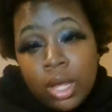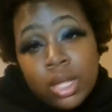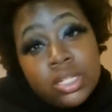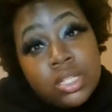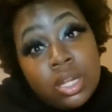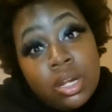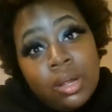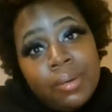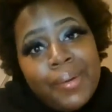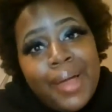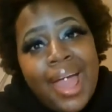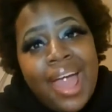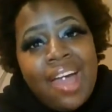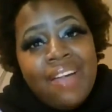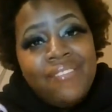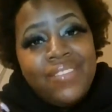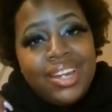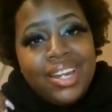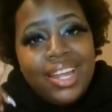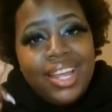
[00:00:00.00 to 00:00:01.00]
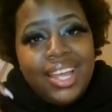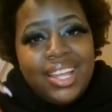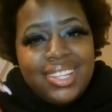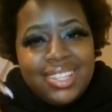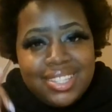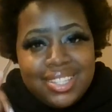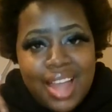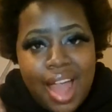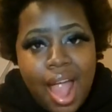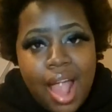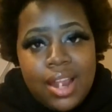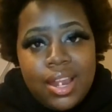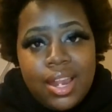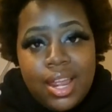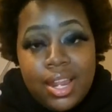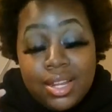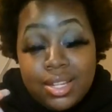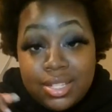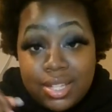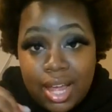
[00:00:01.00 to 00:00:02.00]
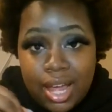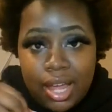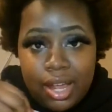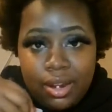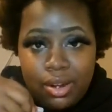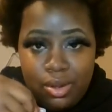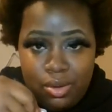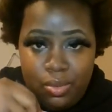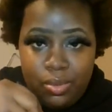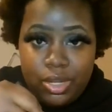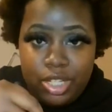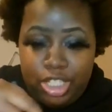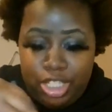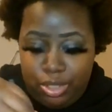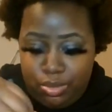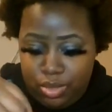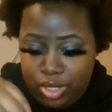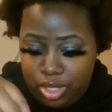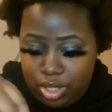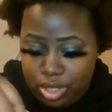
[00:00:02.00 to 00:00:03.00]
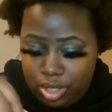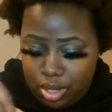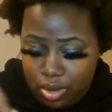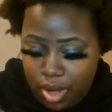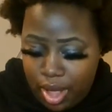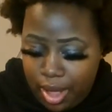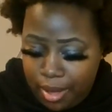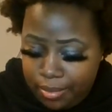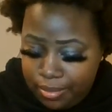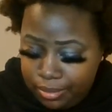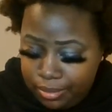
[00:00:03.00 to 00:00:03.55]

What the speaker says: they don't have an exact insight on where she was, okay?